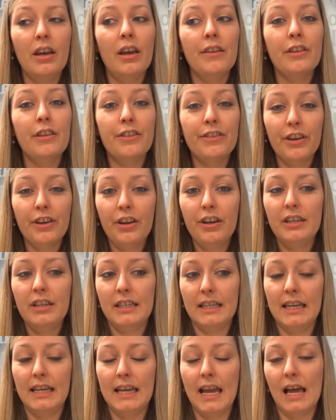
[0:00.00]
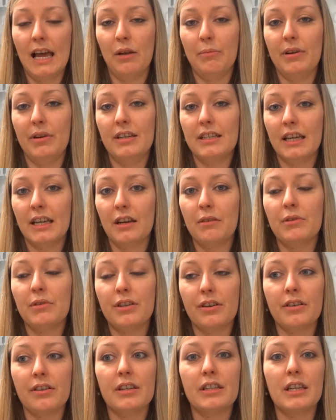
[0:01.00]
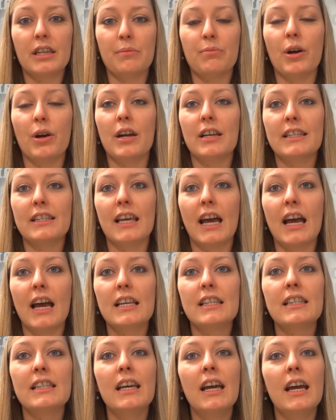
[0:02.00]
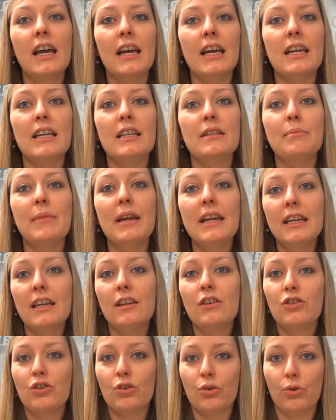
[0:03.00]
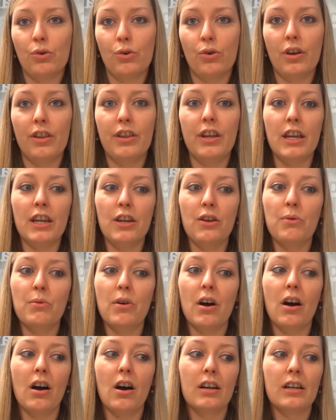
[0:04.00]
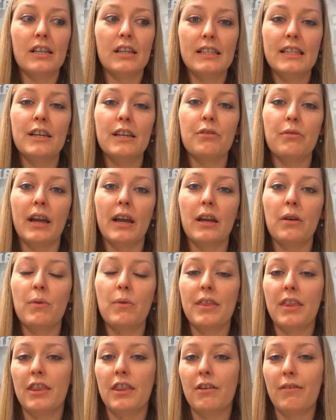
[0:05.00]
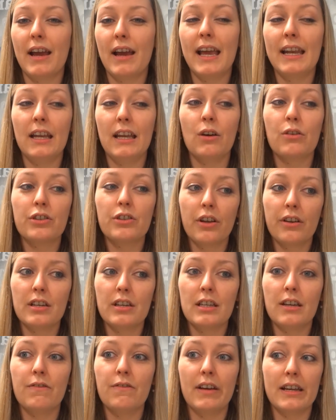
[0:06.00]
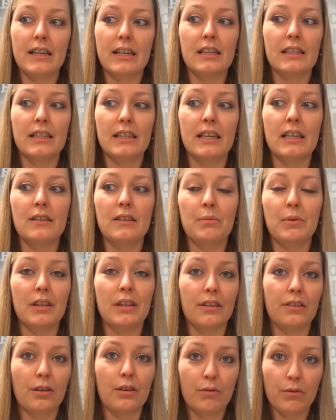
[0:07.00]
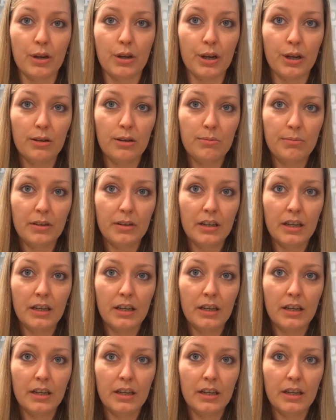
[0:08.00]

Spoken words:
The third key element in a redundancy process is making sure that you are considering whether there are any alternative vacancies within the group.